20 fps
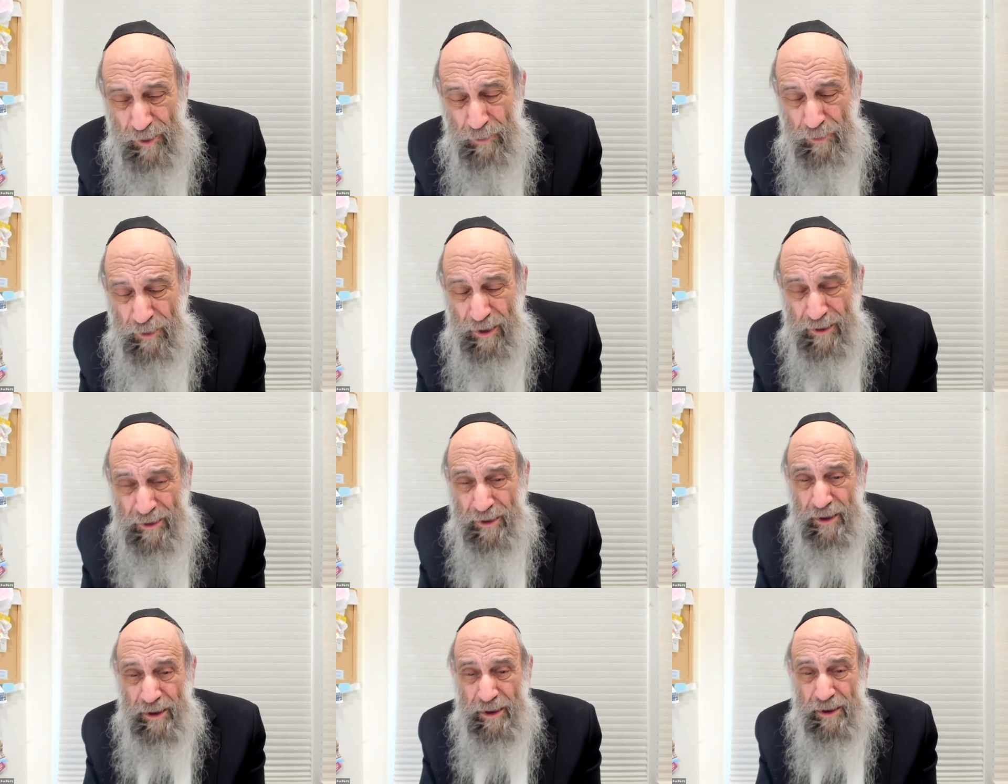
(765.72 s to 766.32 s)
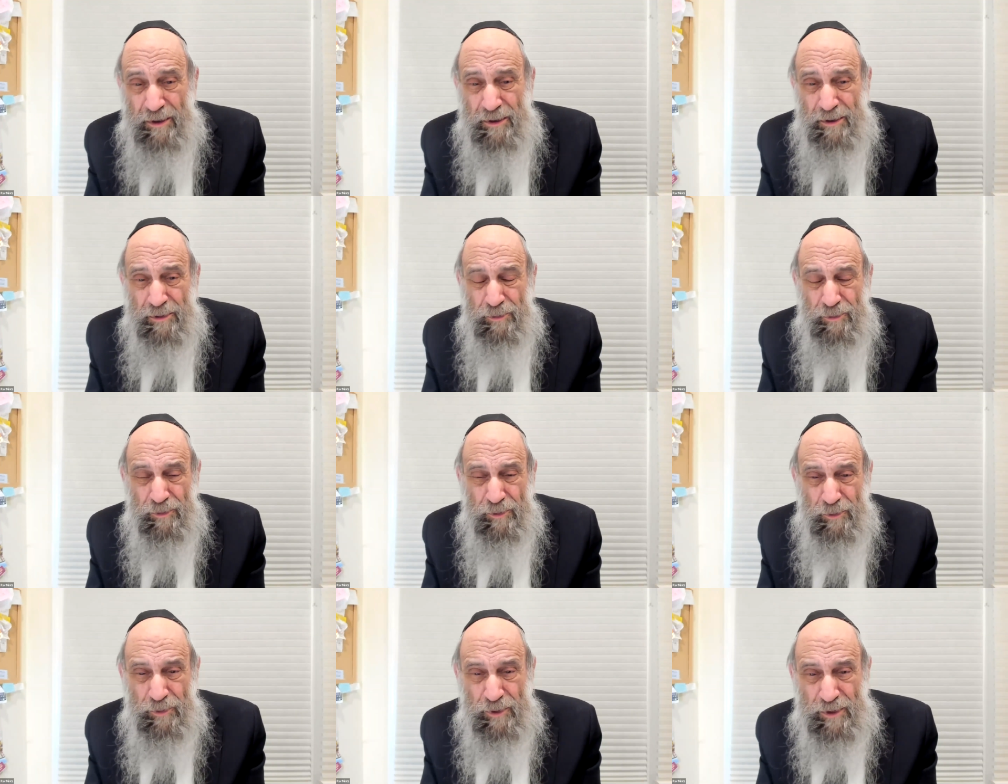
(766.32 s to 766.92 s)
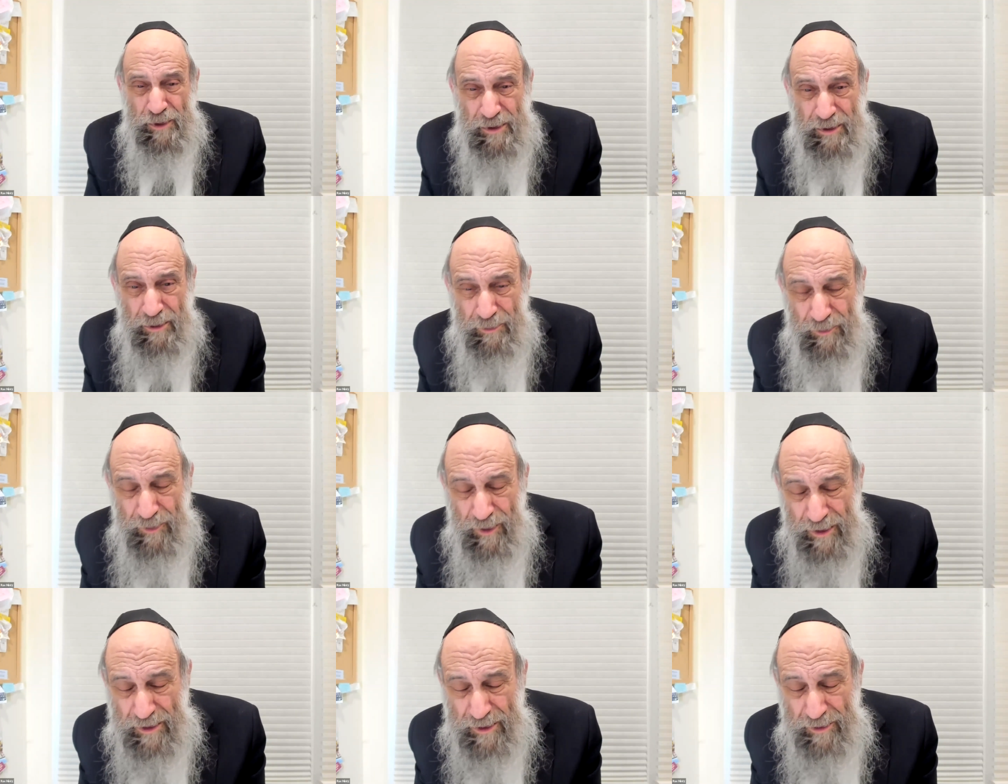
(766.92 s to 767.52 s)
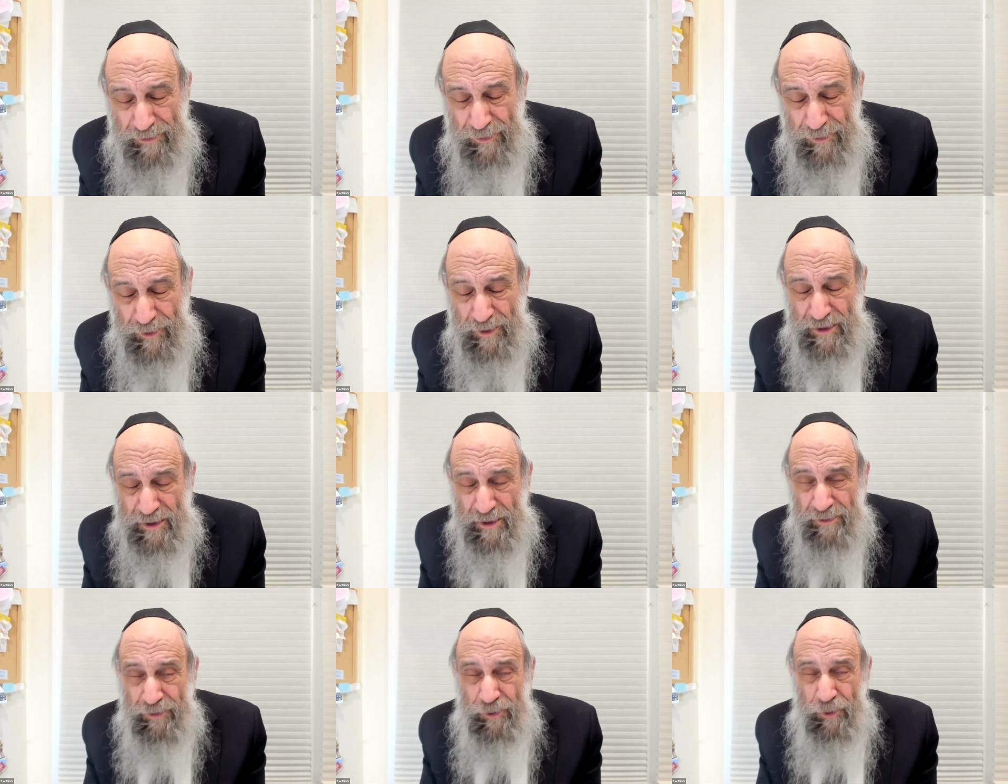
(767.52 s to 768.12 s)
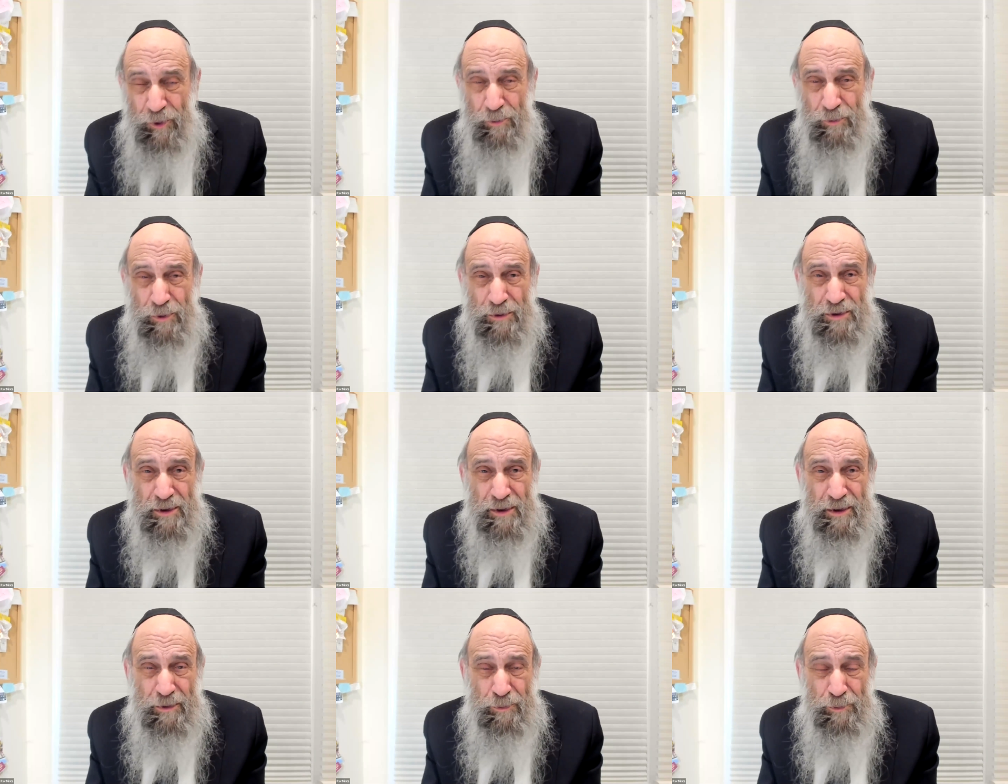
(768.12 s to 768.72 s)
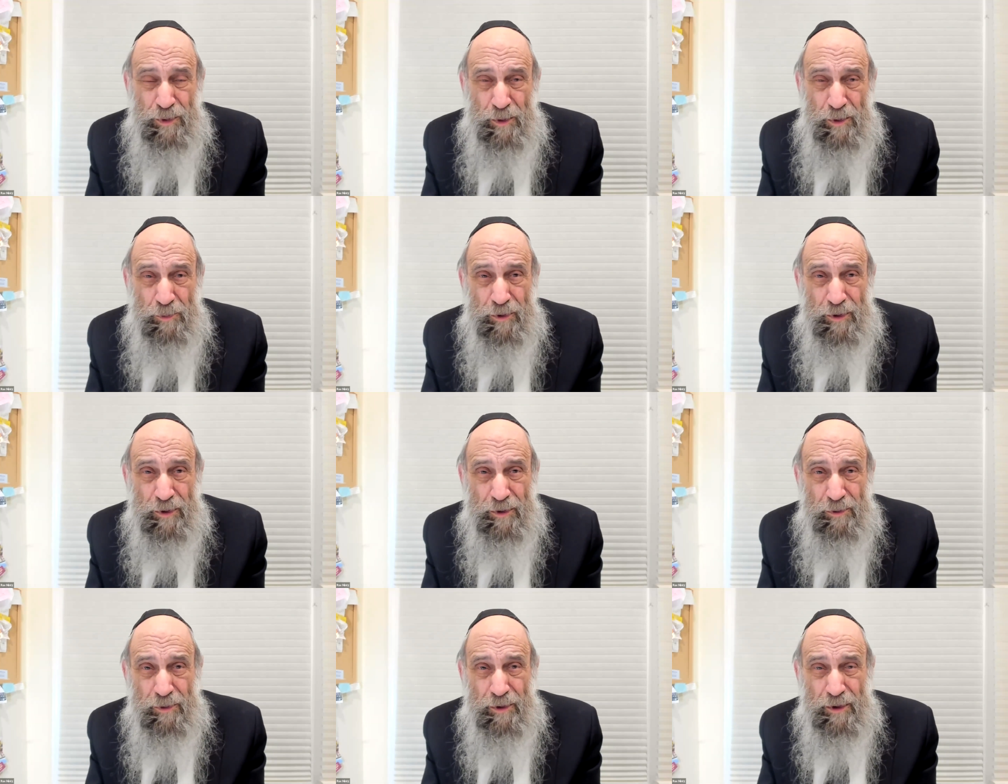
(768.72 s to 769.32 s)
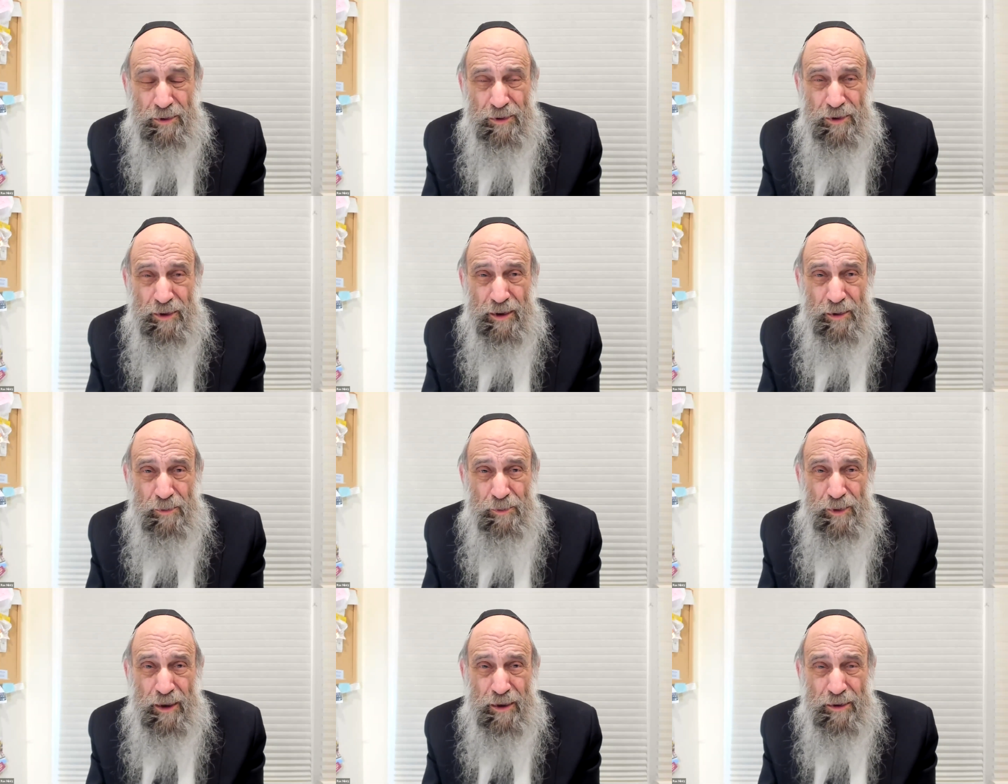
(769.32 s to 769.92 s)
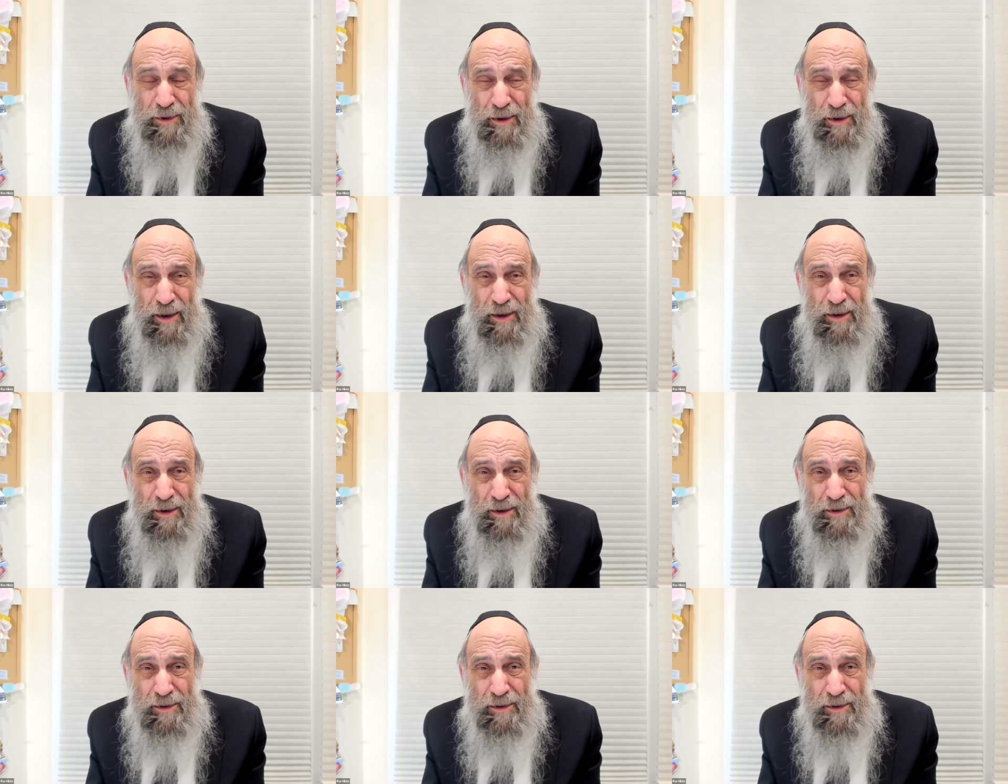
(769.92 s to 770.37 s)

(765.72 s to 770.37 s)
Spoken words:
You want to eat. That's the first and foremost thing people will think about.